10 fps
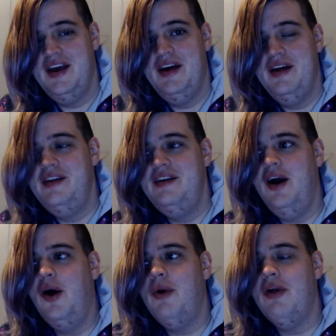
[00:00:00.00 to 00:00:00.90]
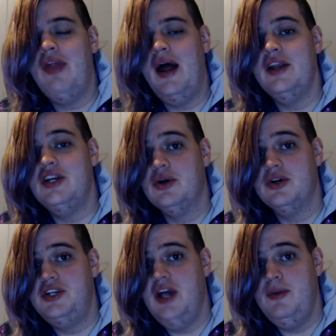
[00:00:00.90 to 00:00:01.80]
No one liked
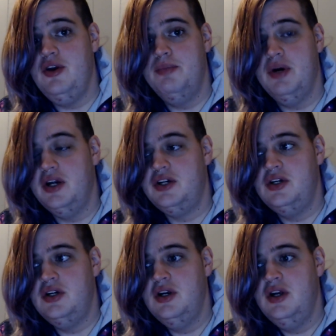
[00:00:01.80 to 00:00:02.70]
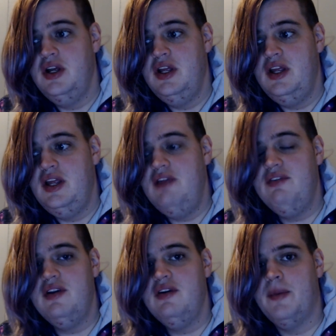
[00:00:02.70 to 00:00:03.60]
George W. Bush.
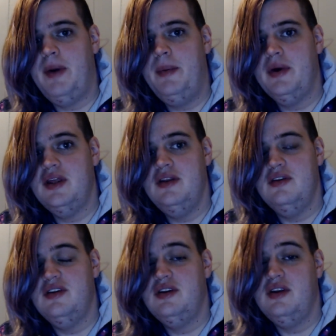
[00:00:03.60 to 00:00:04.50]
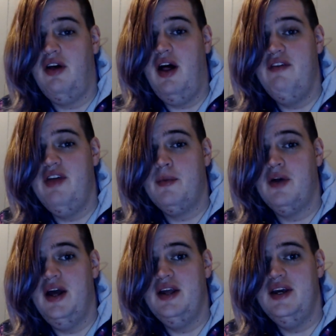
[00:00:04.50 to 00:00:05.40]
Even Republicans, a lot of them were
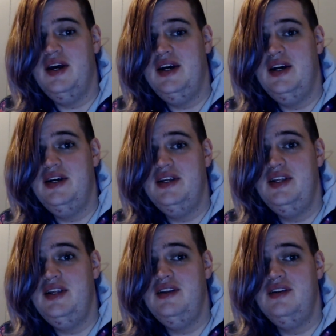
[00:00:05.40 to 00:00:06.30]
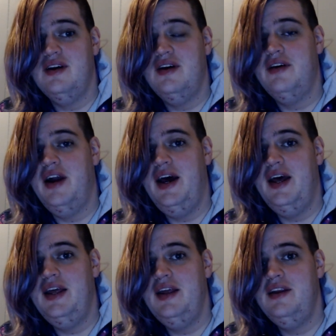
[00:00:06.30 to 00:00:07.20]
like, he's
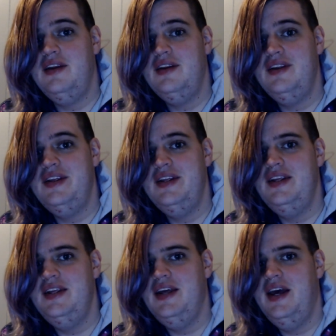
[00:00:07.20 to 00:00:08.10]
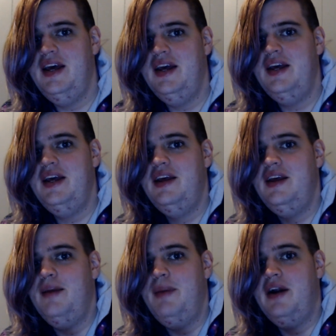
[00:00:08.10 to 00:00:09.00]
alright,
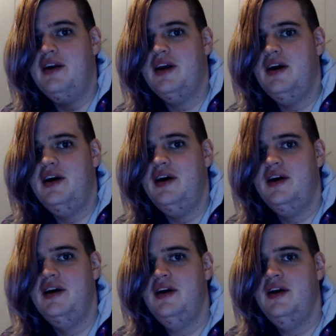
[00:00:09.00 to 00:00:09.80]
yay, America.